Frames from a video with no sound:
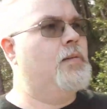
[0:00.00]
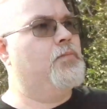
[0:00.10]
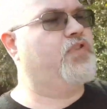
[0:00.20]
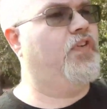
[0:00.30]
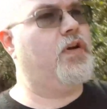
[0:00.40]

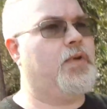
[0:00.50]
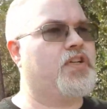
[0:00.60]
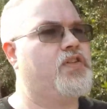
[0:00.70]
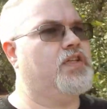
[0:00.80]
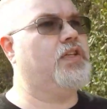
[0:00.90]
but very
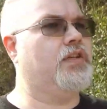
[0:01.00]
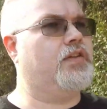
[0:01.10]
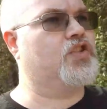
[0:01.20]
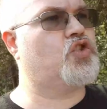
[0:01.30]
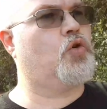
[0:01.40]
much the,
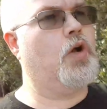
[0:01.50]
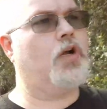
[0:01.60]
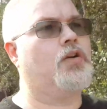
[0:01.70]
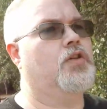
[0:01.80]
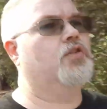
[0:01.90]
the
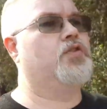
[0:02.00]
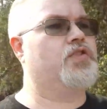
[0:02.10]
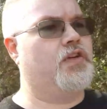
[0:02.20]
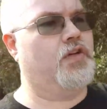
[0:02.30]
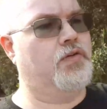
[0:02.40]
strong are those
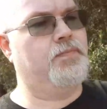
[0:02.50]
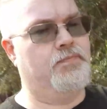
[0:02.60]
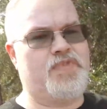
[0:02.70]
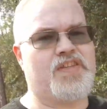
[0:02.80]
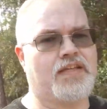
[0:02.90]
that are
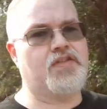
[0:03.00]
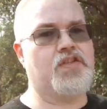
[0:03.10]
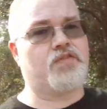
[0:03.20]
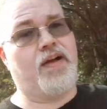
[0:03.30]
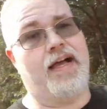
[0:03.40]
set to
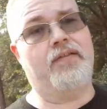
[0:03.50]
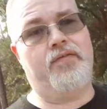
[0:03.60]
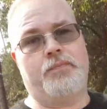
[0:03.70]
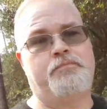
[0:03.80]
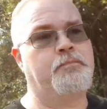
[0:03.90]

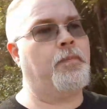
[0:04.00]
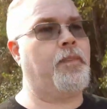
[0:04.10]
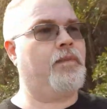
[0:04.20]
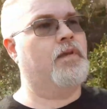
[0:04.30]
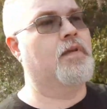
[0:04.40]
survive.
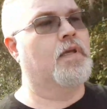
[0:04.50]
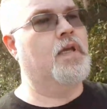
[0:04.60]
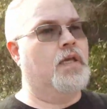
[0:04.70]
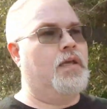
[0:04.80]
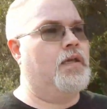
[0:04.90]

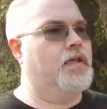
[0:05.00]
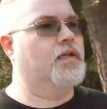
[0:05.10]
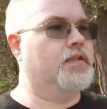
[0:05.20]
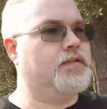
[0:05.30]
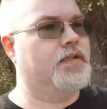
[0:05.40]

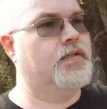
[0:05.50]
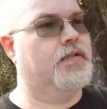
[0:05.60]
And